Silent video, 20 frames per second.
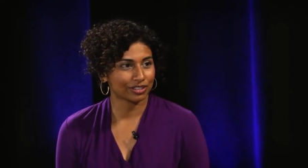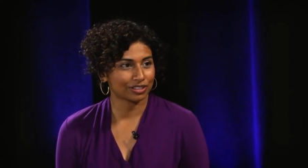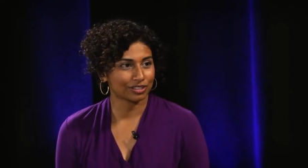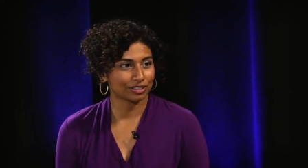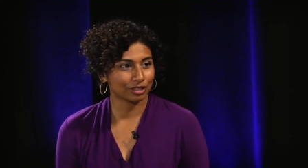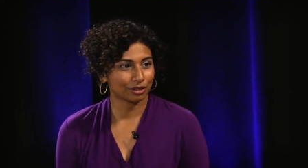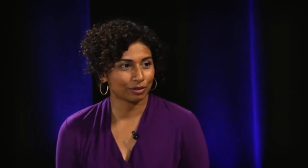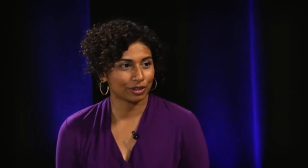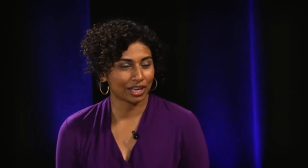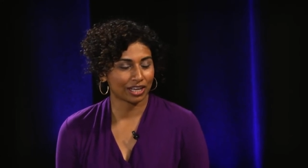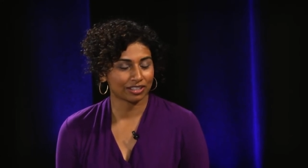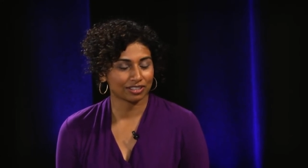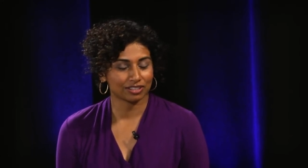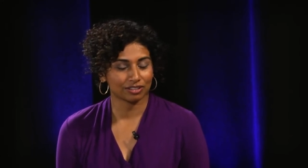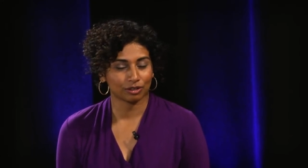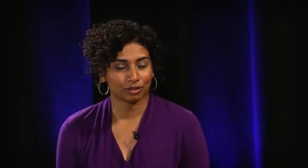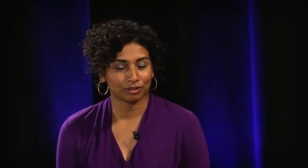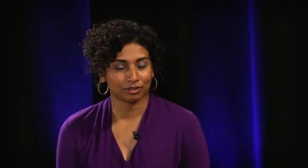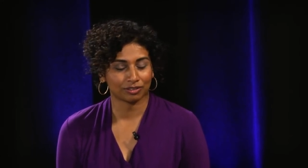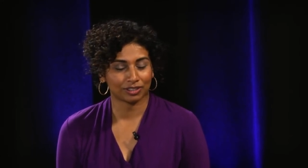And so
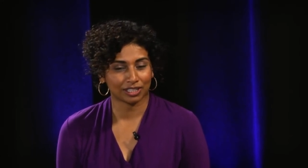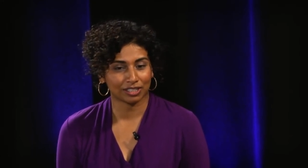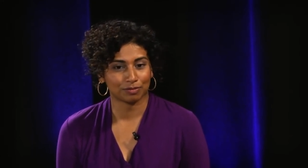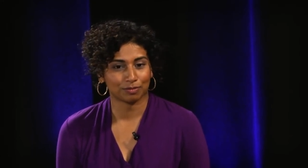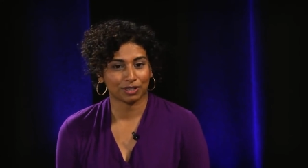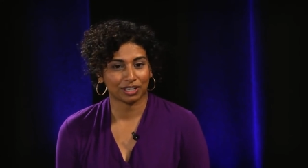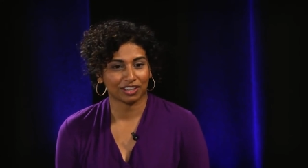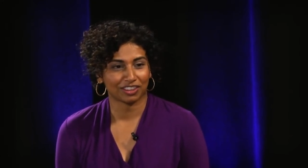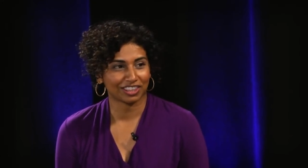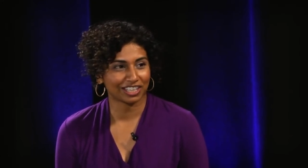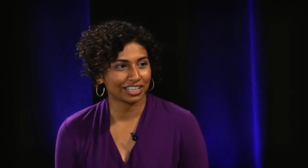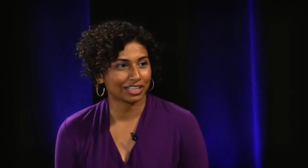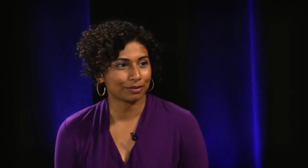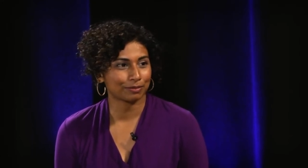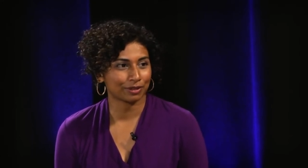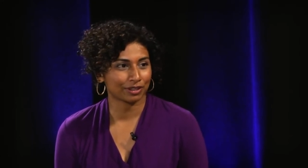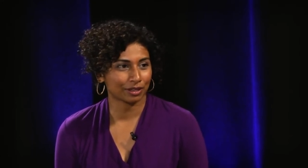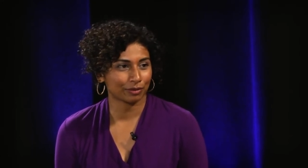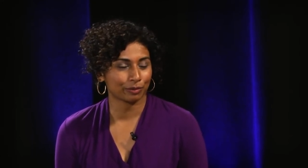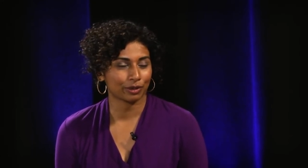that's been a
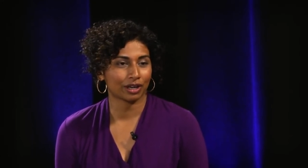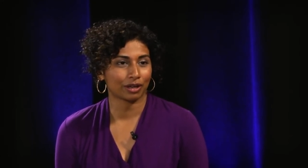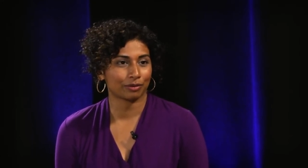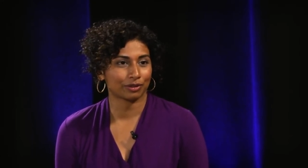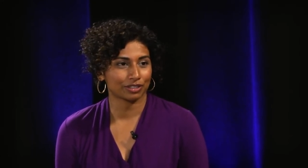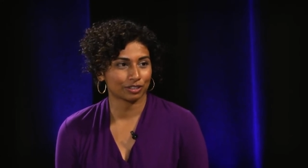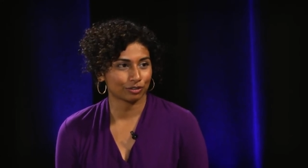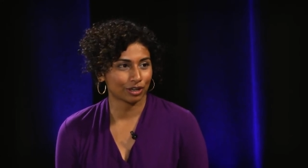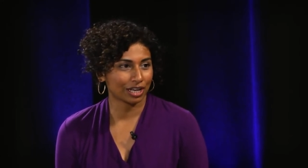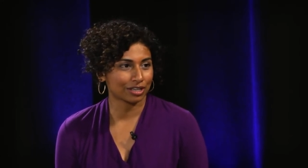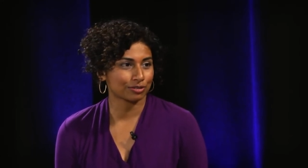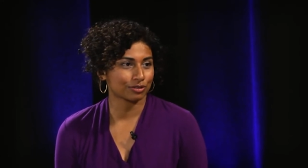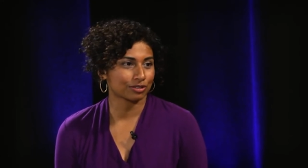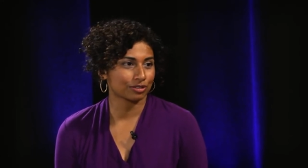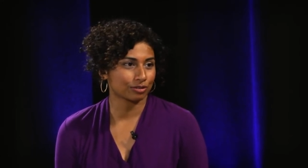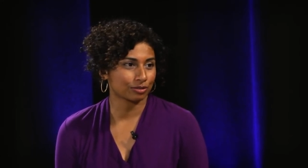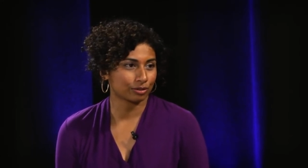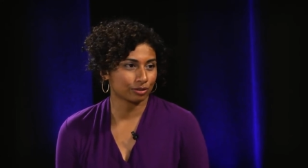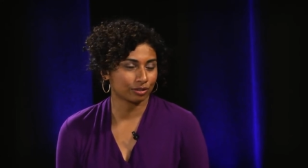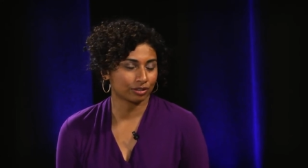theme. And then when I went to graduate
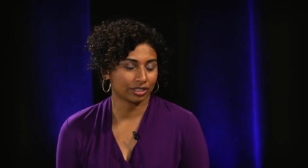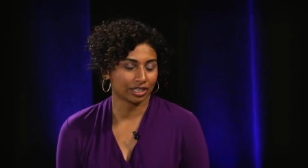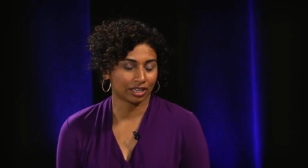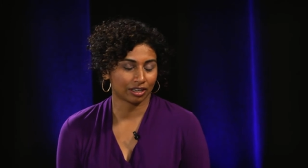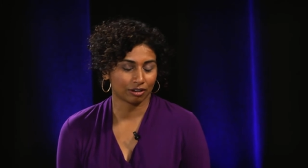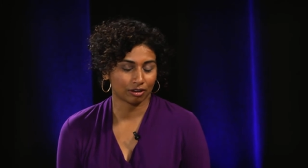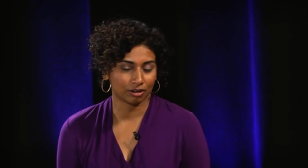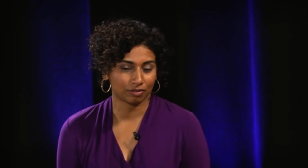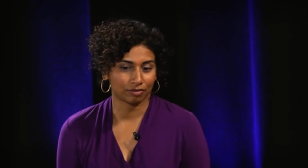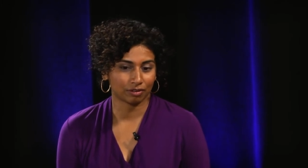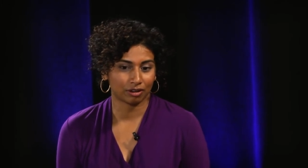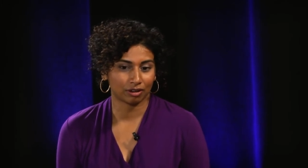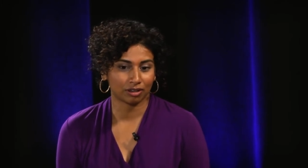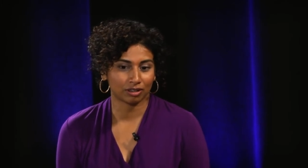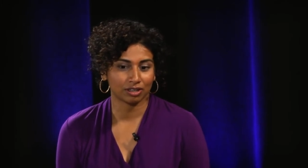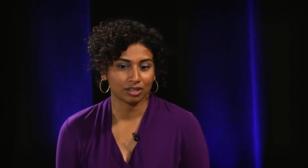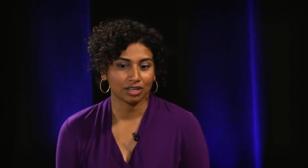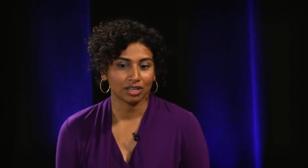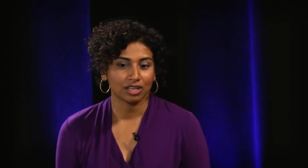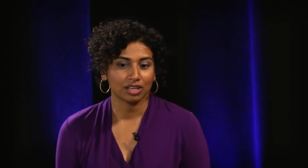school at
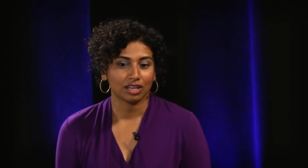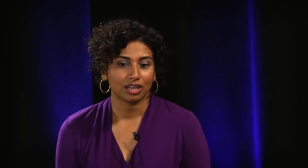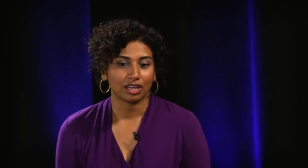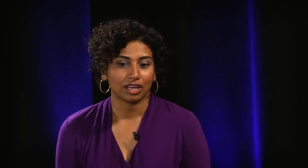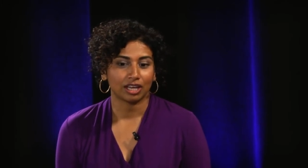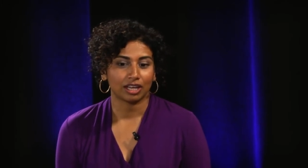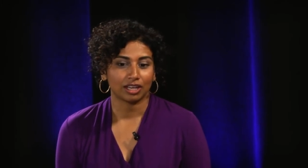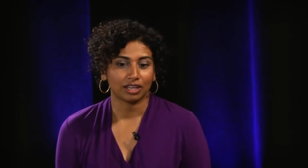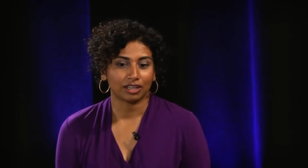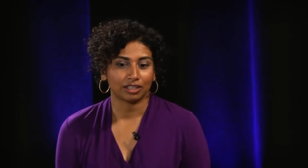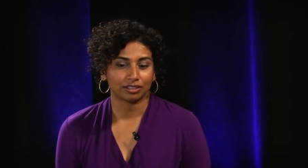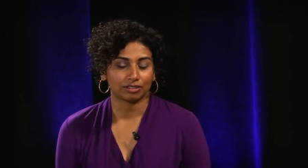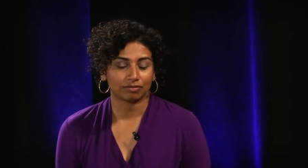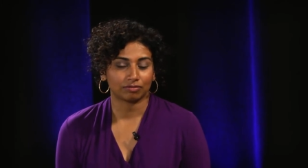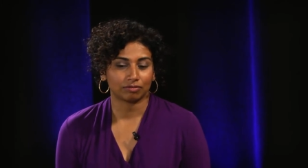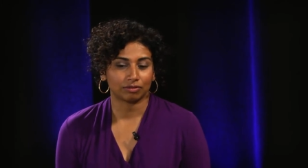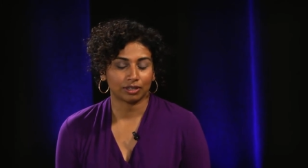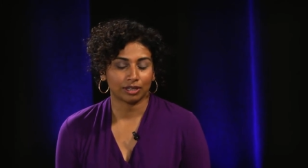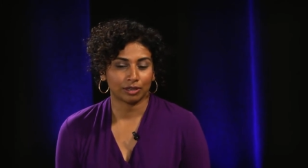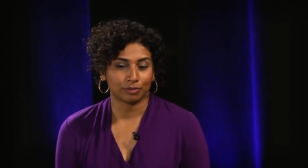Harvard,
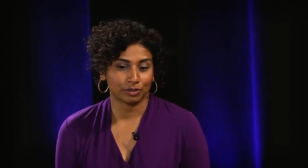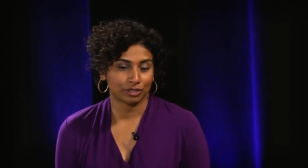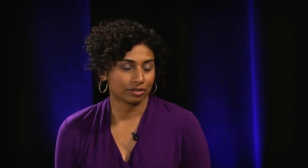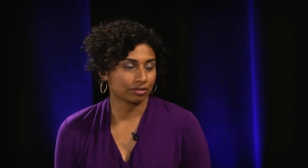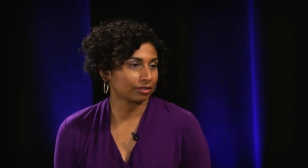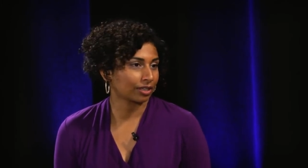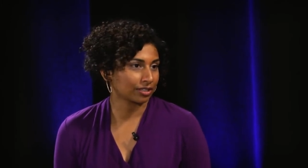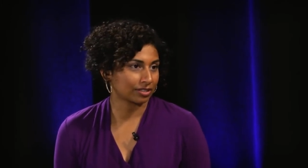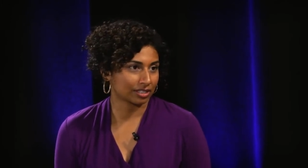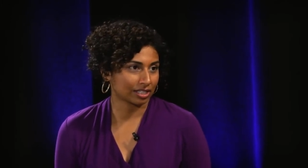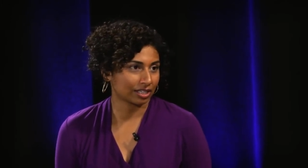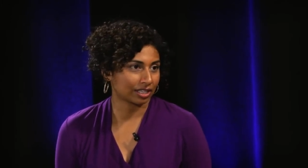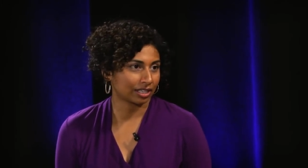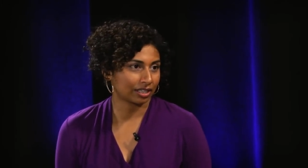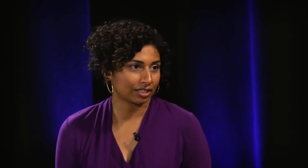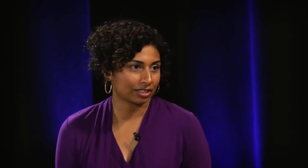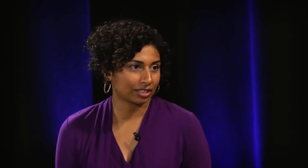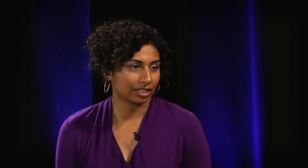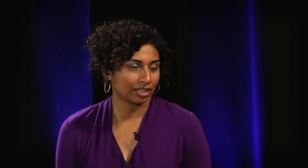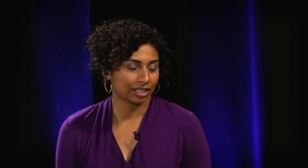I
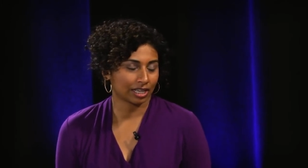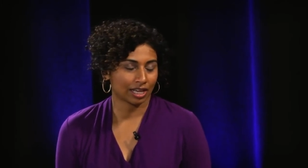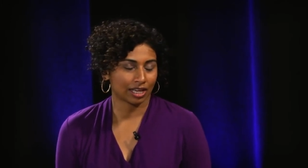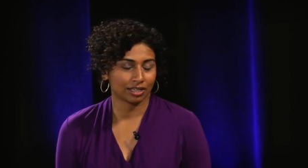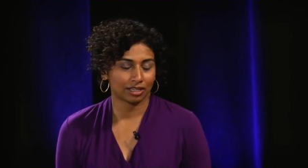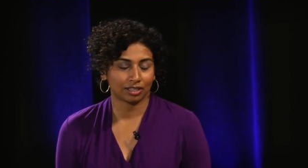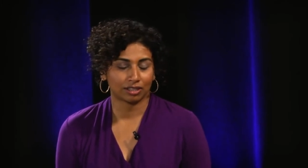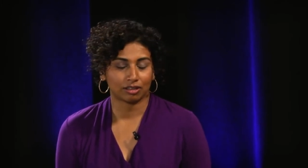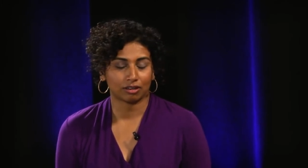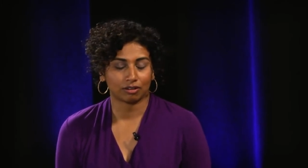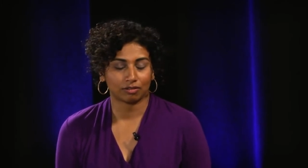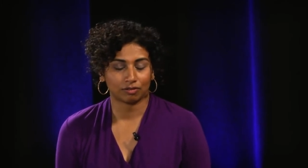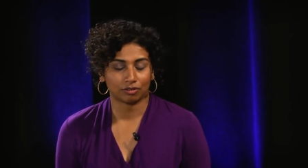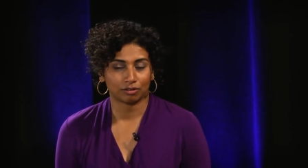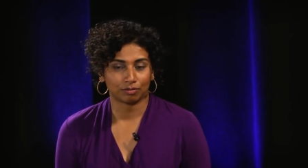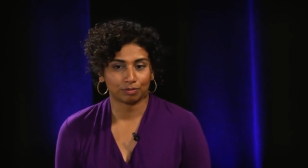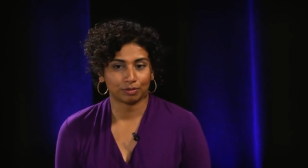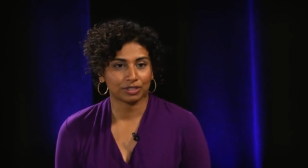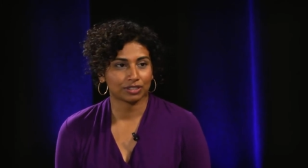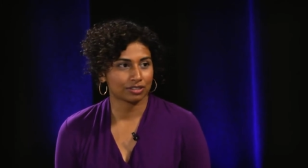studied again at the
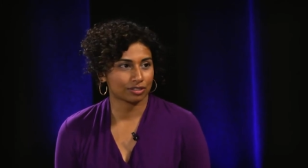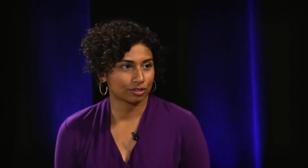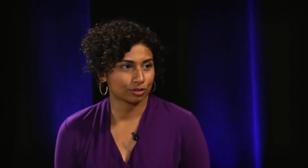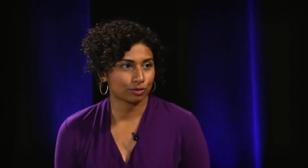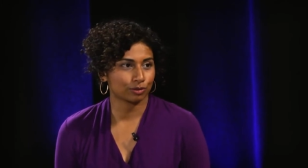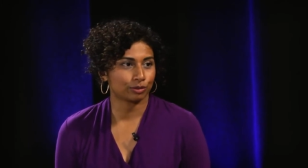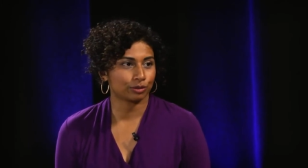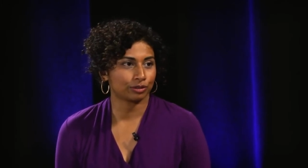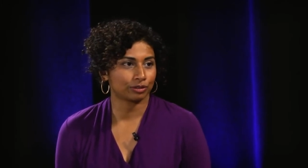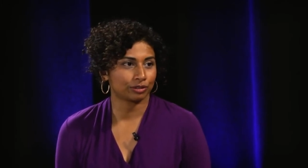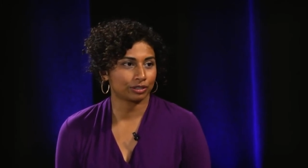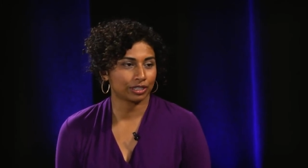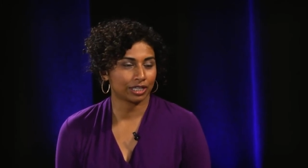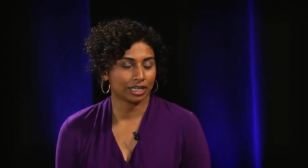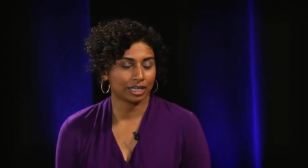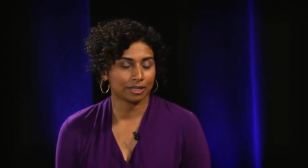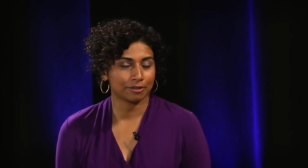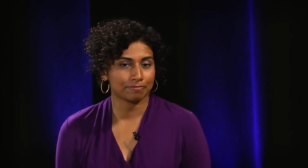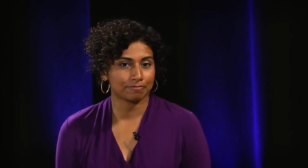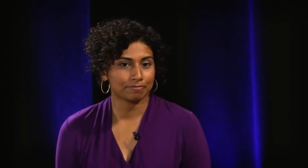Harvard Business School
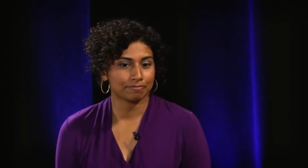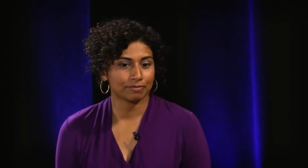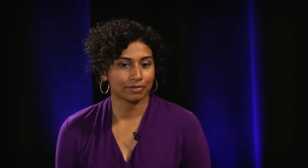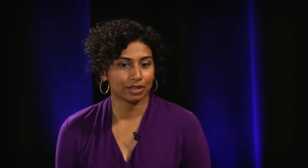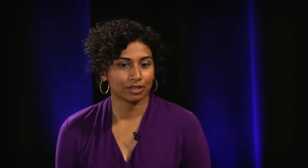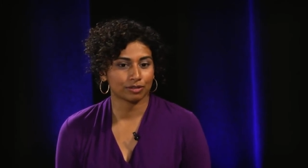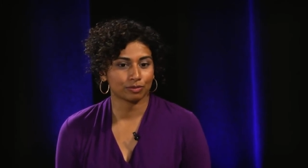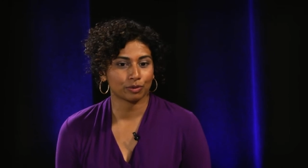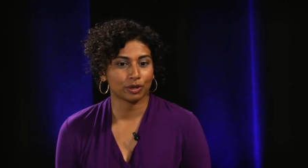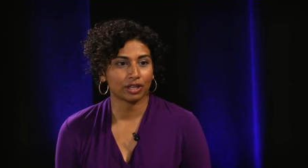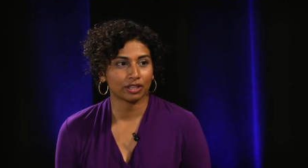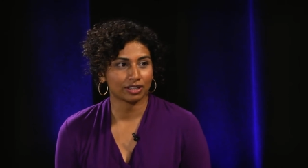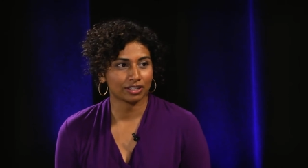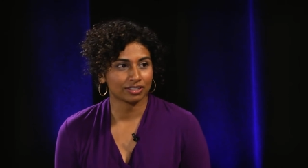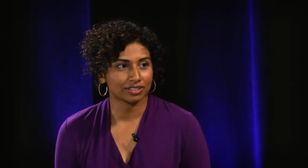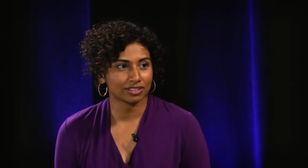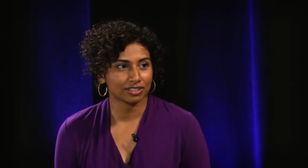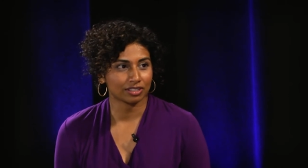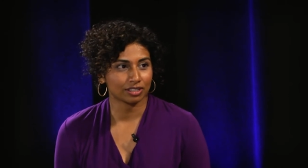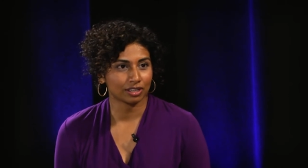as well
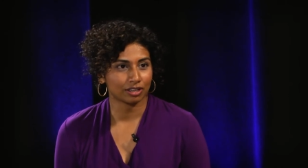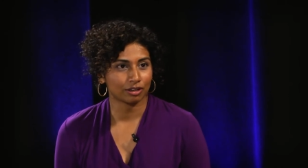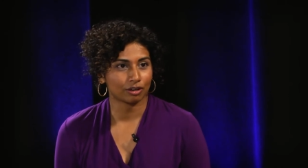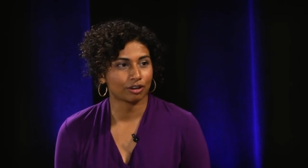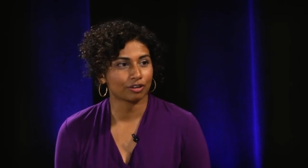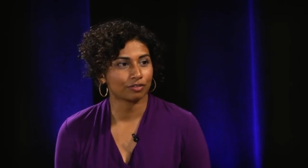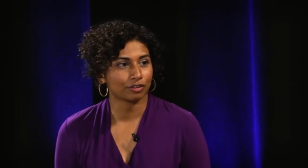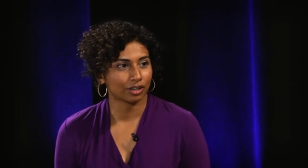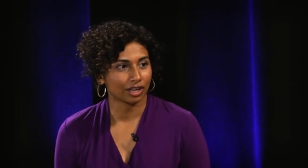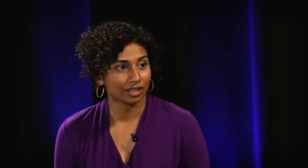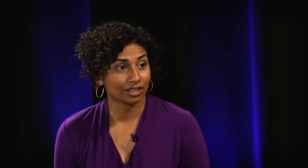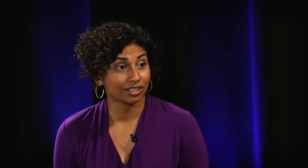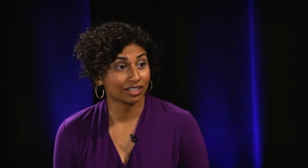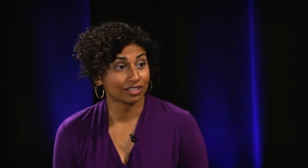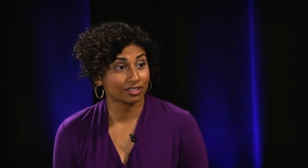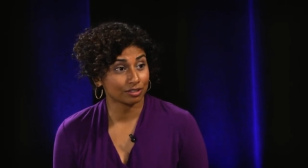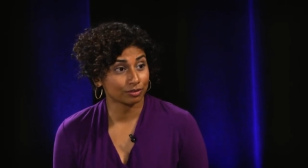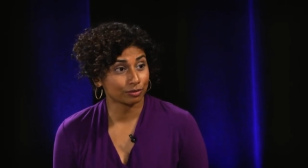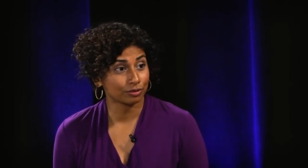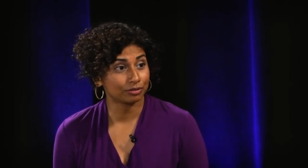as the Harvard
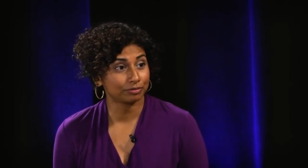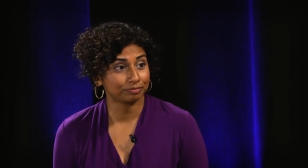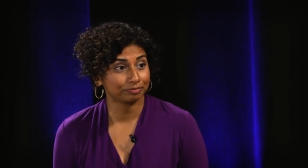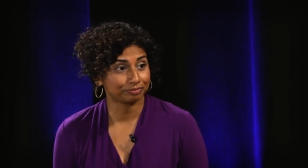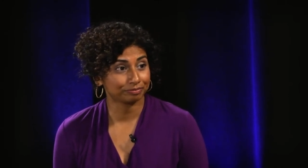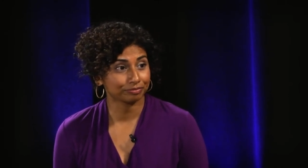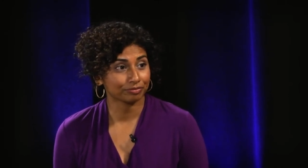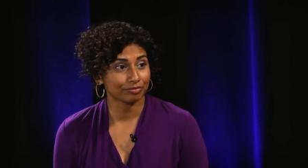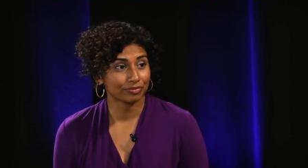Kennedy School.